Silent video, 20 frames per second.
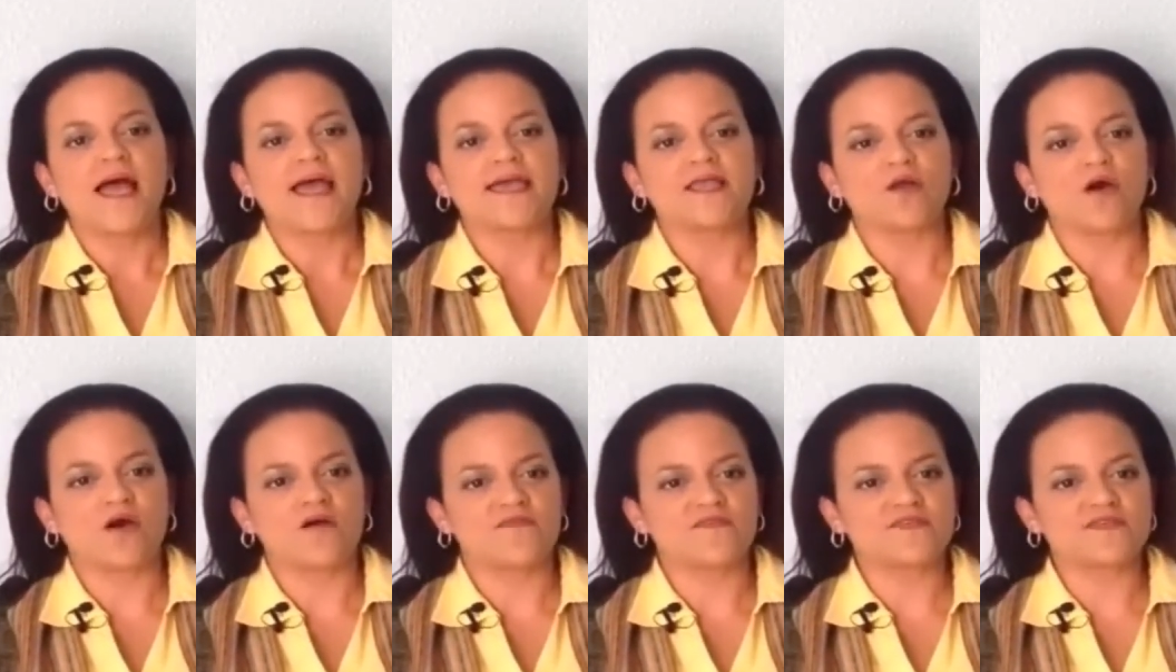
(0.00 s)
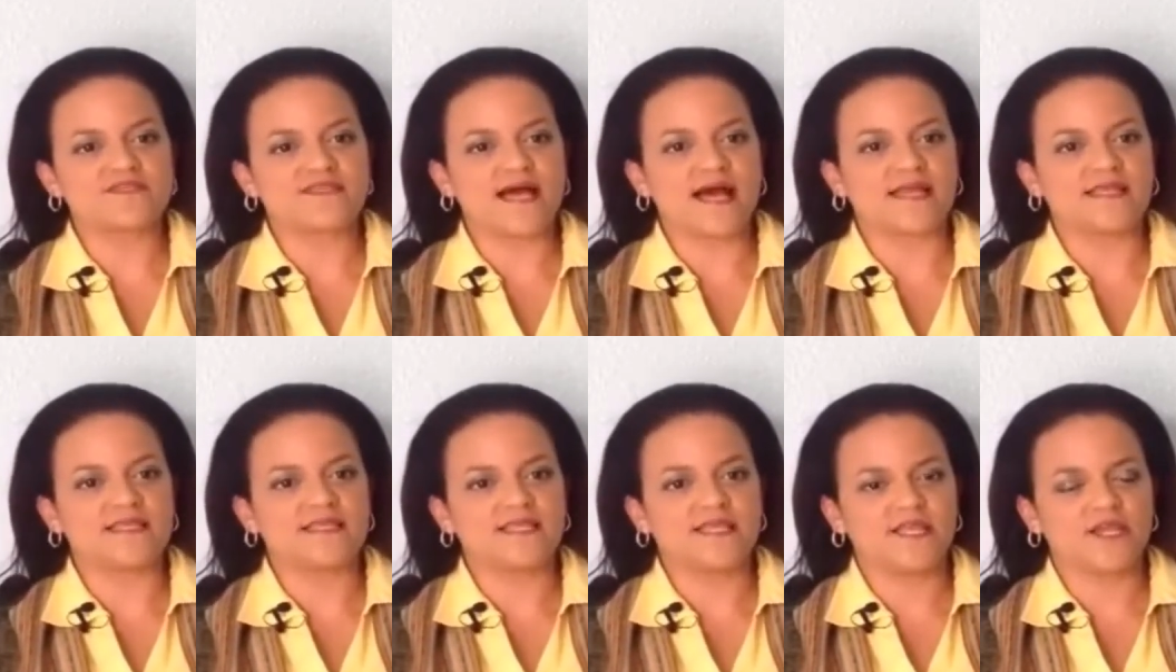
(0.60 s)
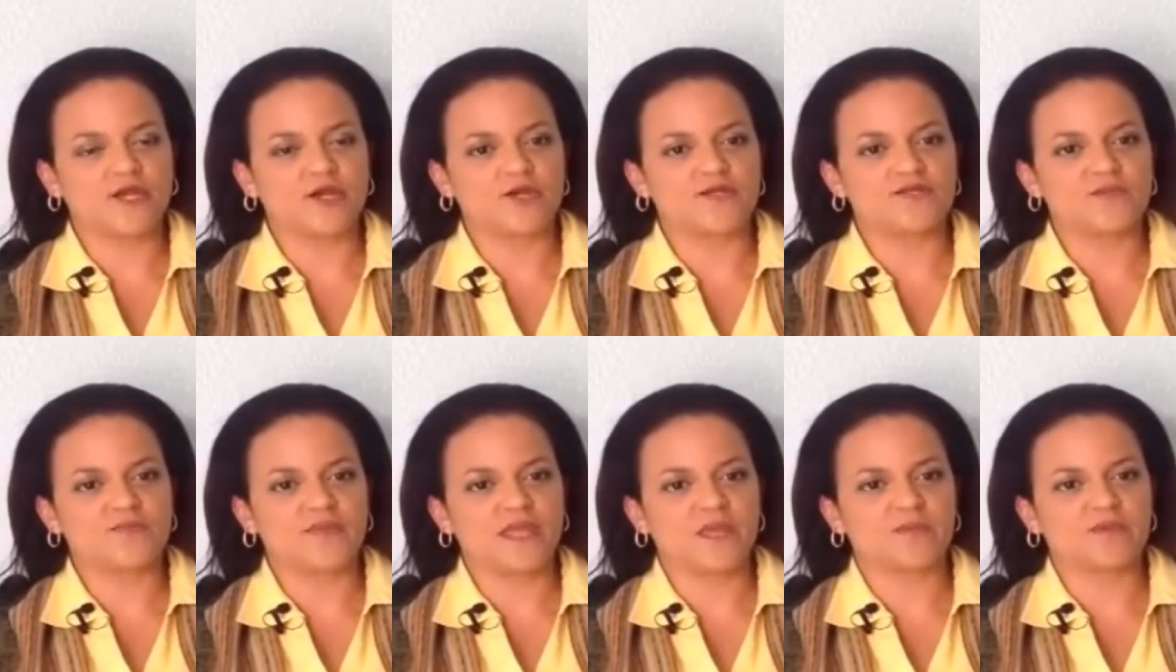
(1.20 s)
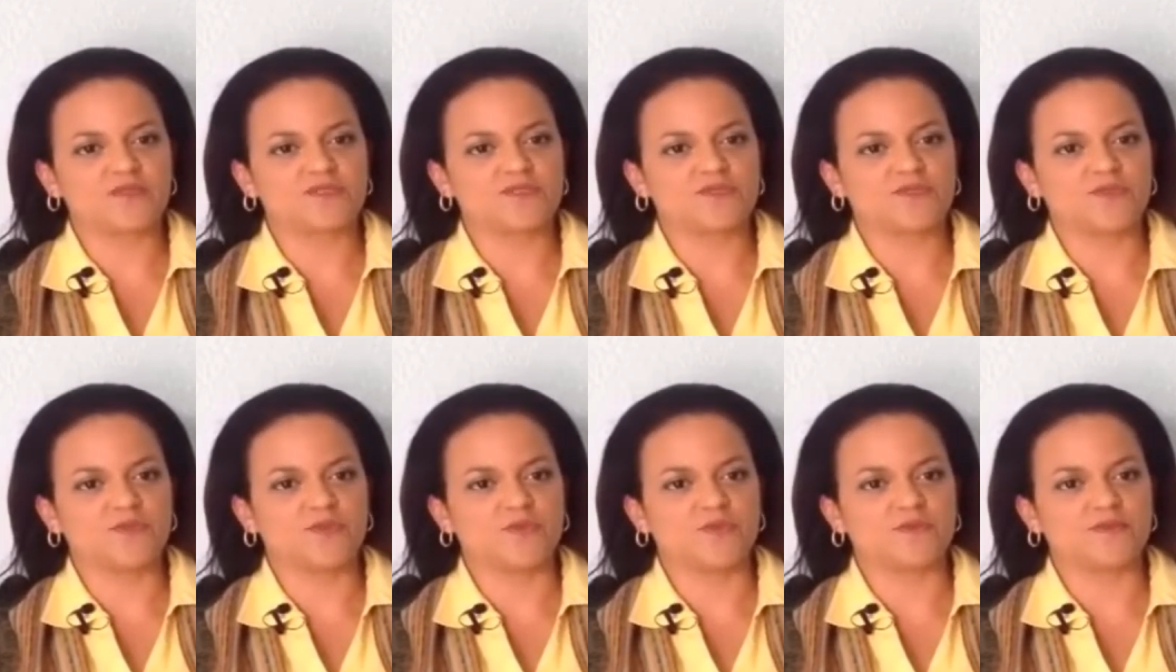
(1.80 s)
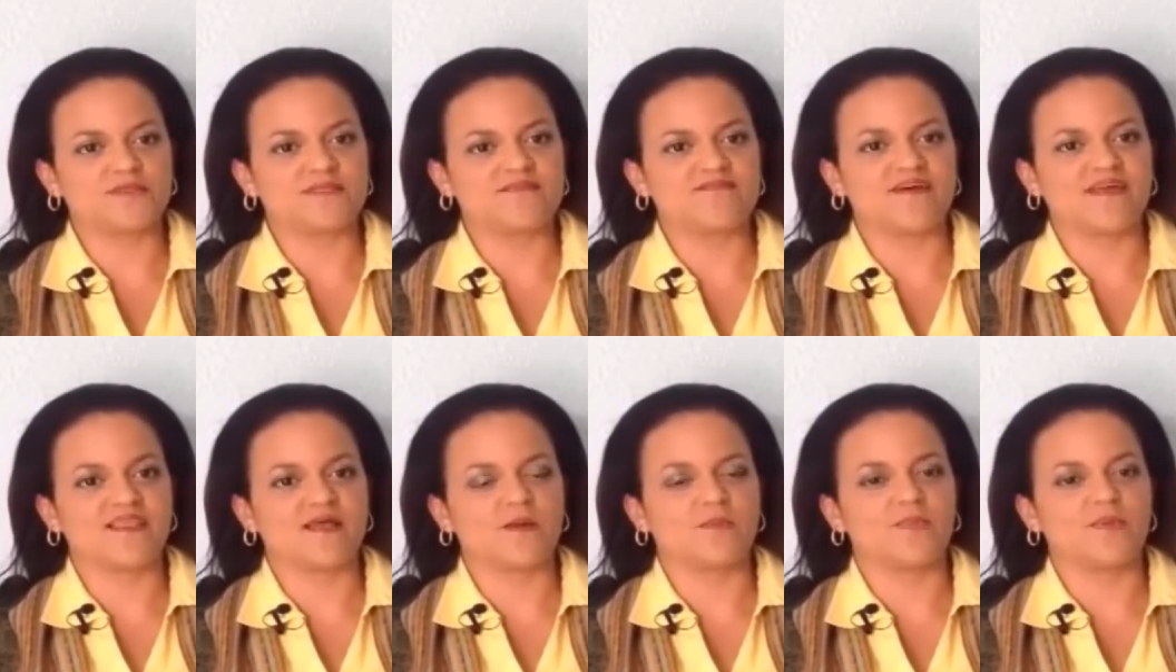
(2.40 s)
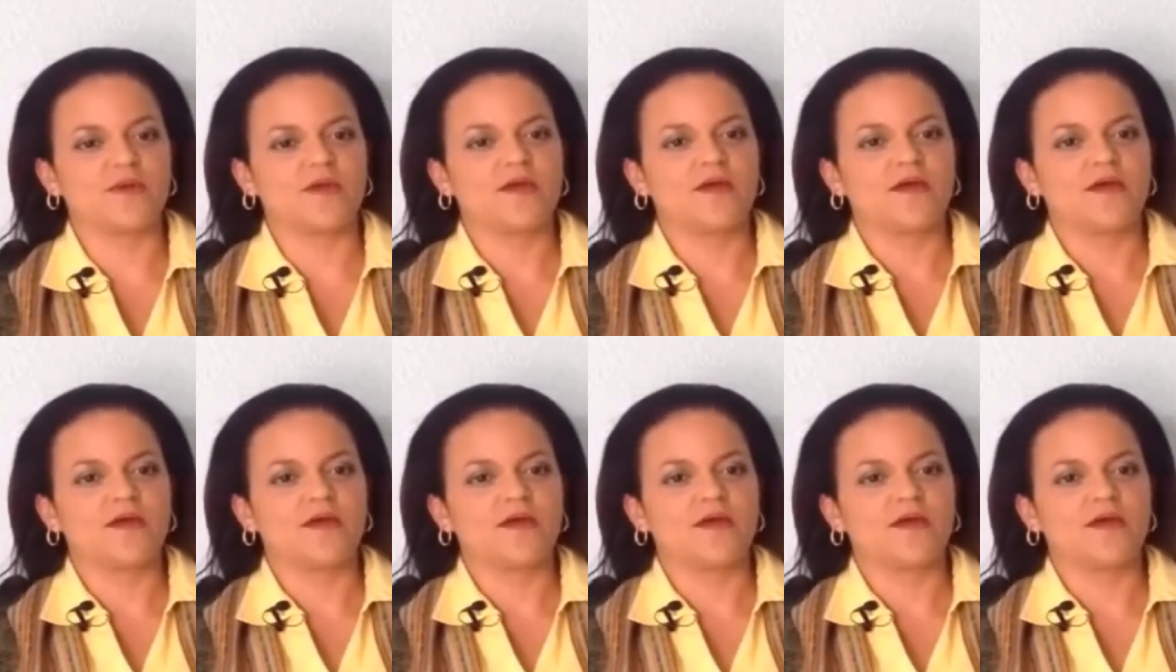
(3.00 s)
It offers that year to be able to develop